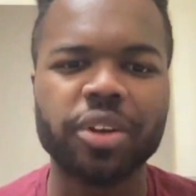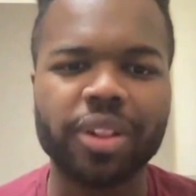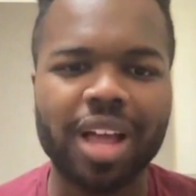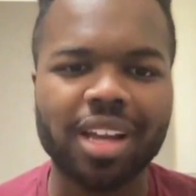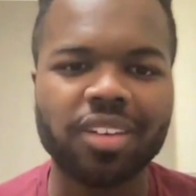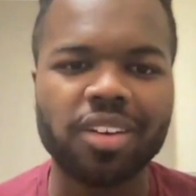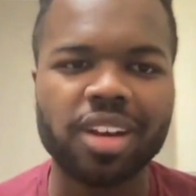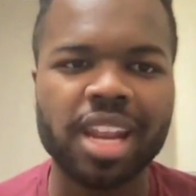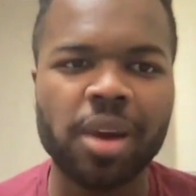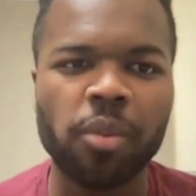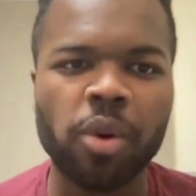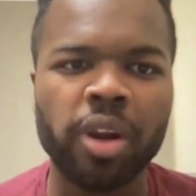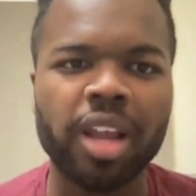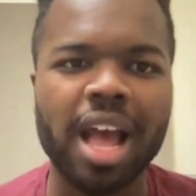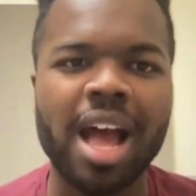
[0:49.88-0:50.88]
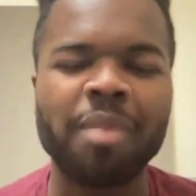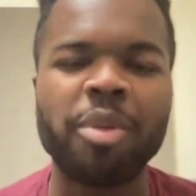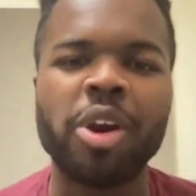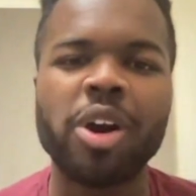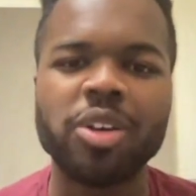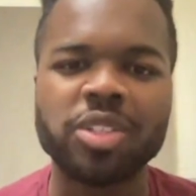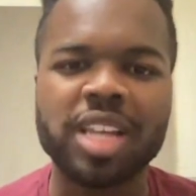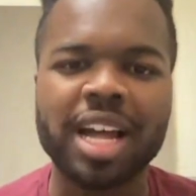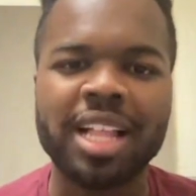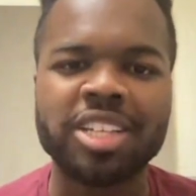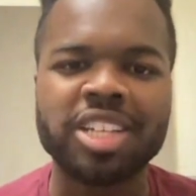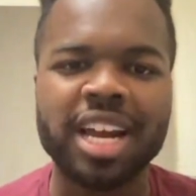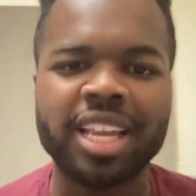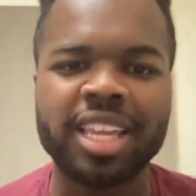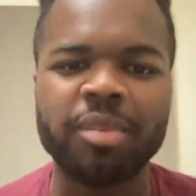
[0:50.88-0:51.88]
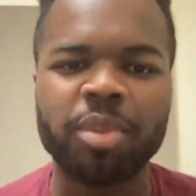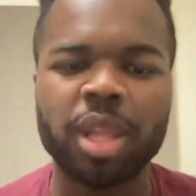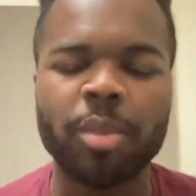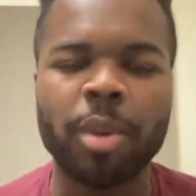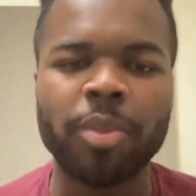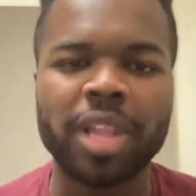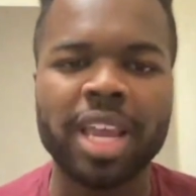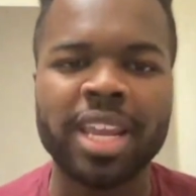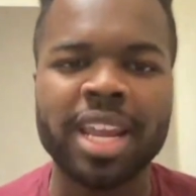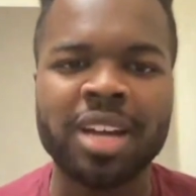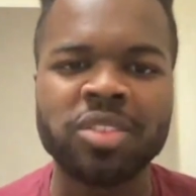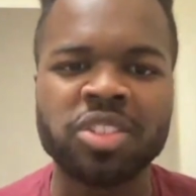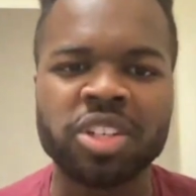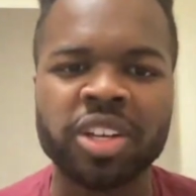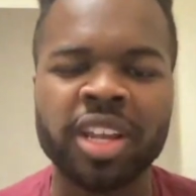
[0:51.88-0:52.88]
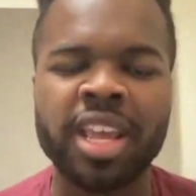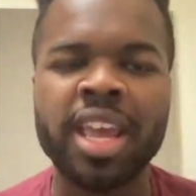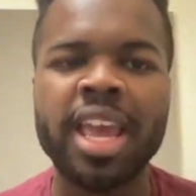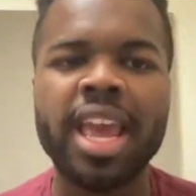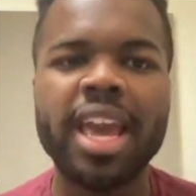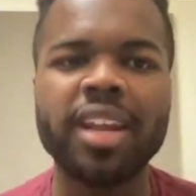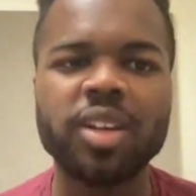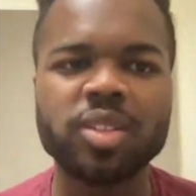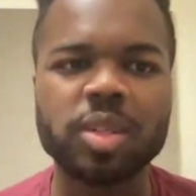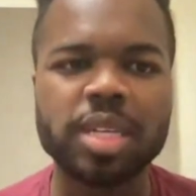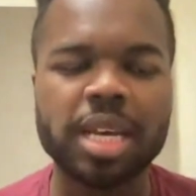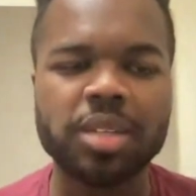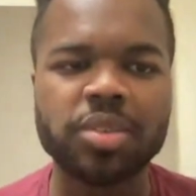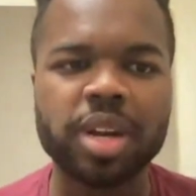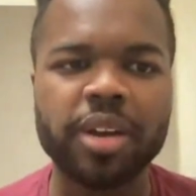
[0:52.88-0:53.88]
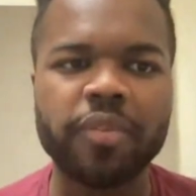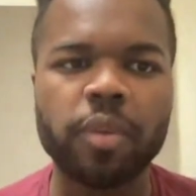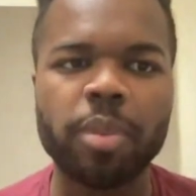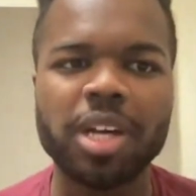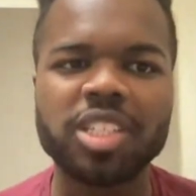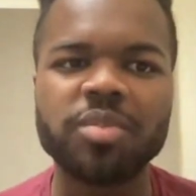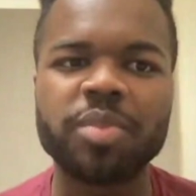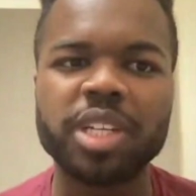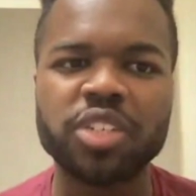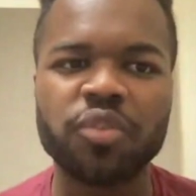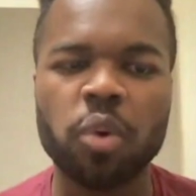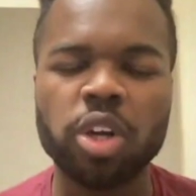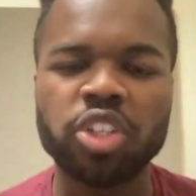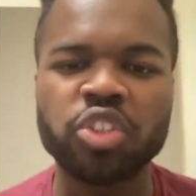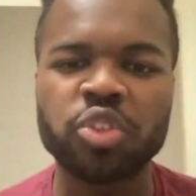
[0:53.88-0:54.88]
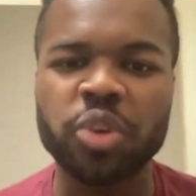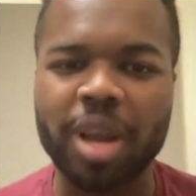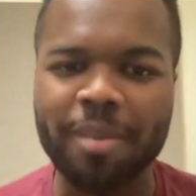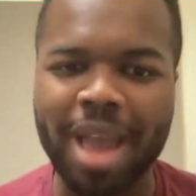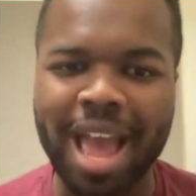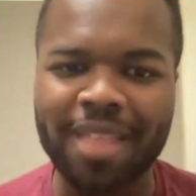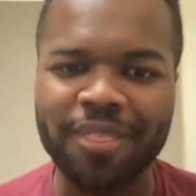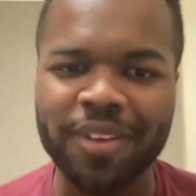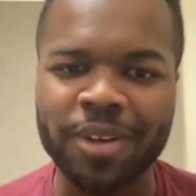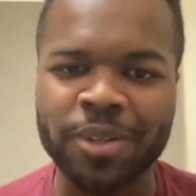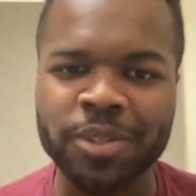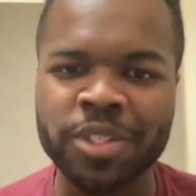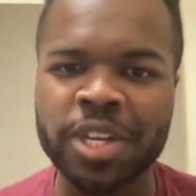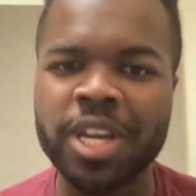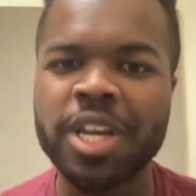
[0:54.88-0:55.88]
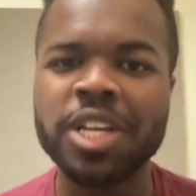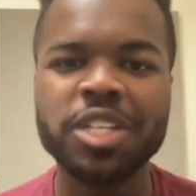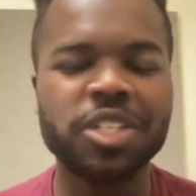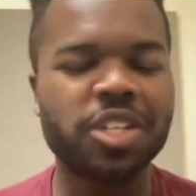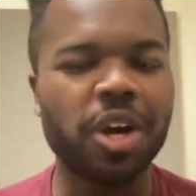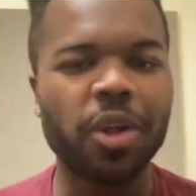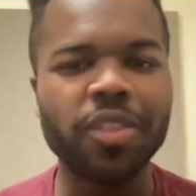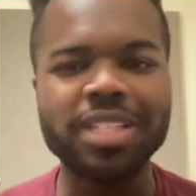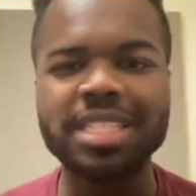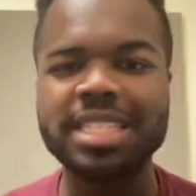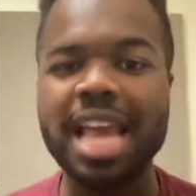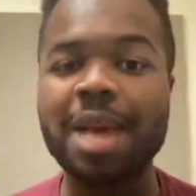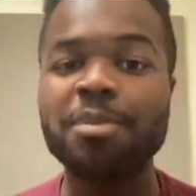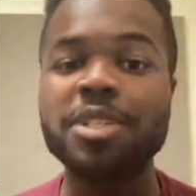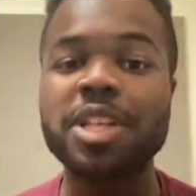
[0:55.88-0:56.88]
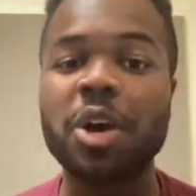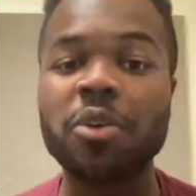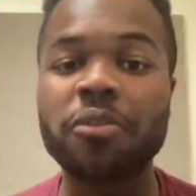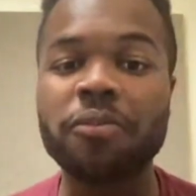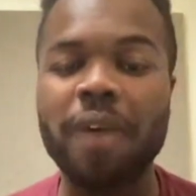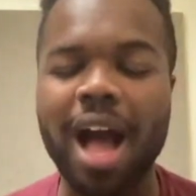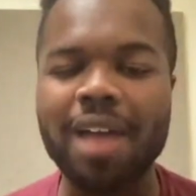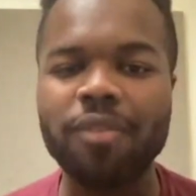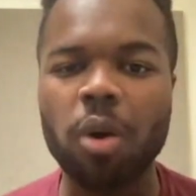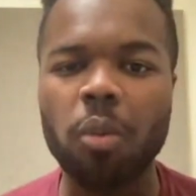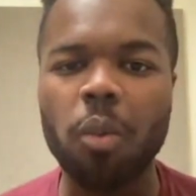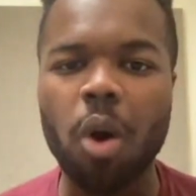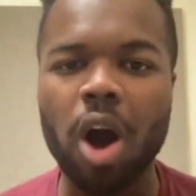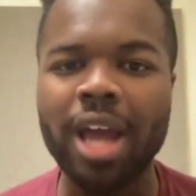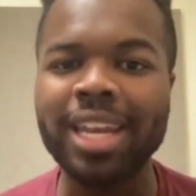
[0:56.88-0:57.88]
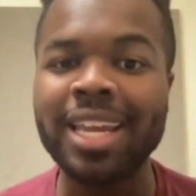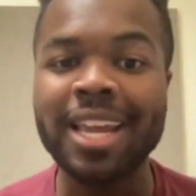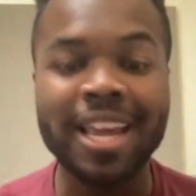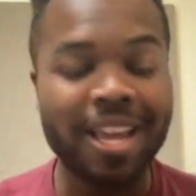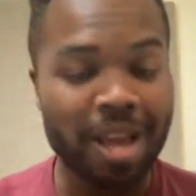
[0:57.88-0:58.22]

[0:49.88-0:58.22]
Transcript: here on the network. I'm your hockey play-by-play announcer, and also Devils writer for Pucks and Pitchforks, Trey Matthews. So this is episode 501.